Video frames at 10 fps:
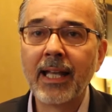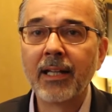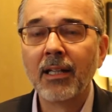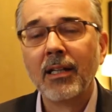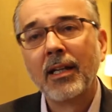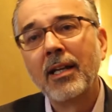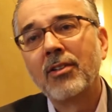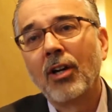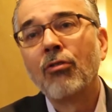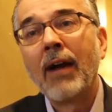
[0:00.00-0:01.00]
that is
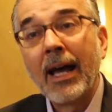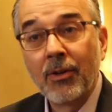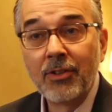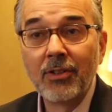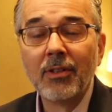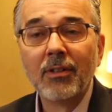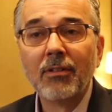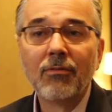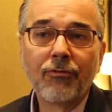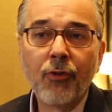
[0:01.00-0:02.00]
around
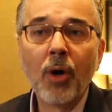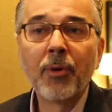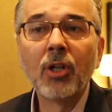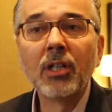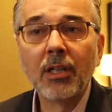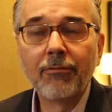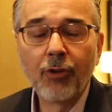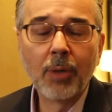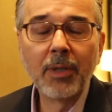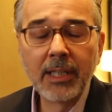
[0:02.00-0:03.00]
formal
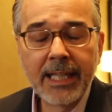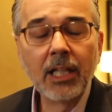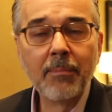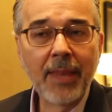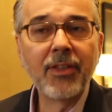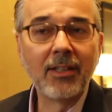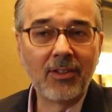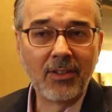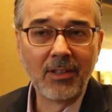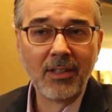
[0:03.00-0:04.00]
formal legal
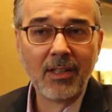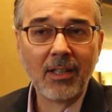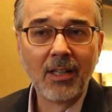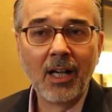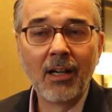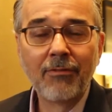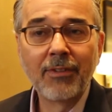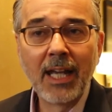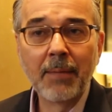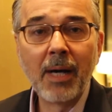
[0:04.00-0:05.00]
methods of
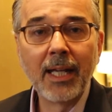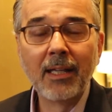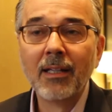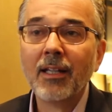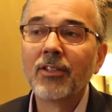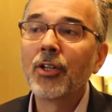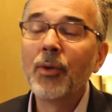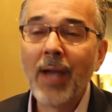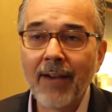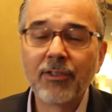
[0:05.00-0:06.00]
getting money. So you
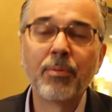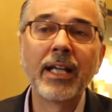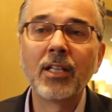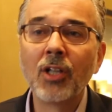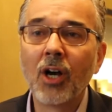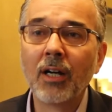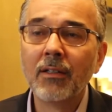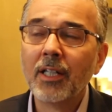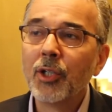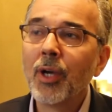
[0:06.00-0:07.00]
have to break the law.
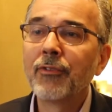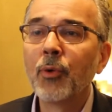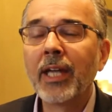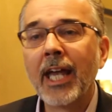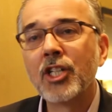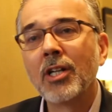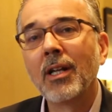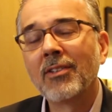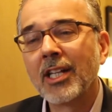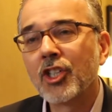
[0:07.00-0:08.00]
You have to engage in
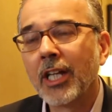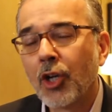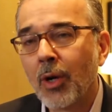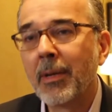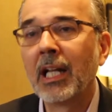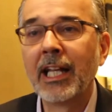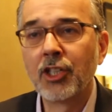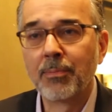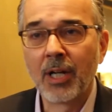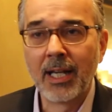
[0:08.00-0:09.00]
essentially criminal
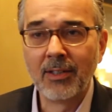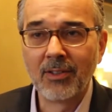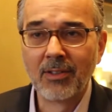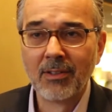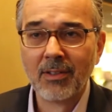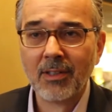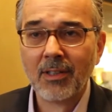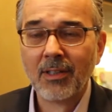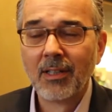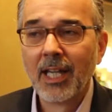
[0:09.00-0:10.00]
enterprise.
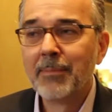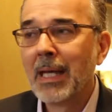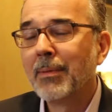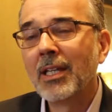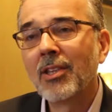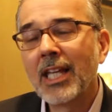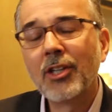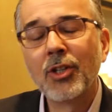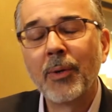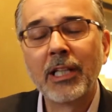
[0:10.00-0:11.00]
And maybe you think
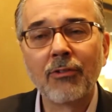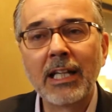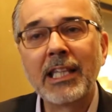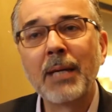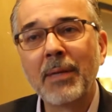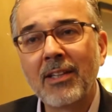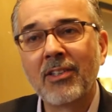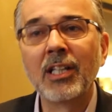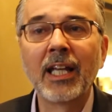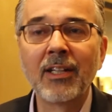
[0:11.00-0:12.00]
you're doing the right thing, but it's
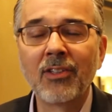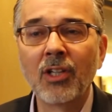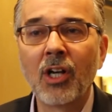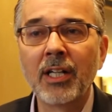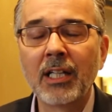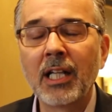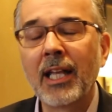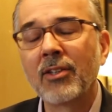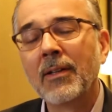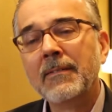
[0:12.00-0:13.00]
still against the law
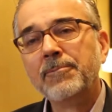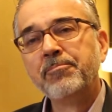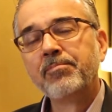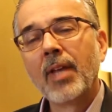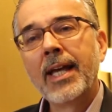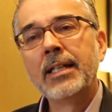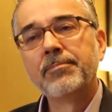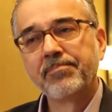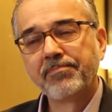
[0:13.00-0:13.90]
nonetheless. And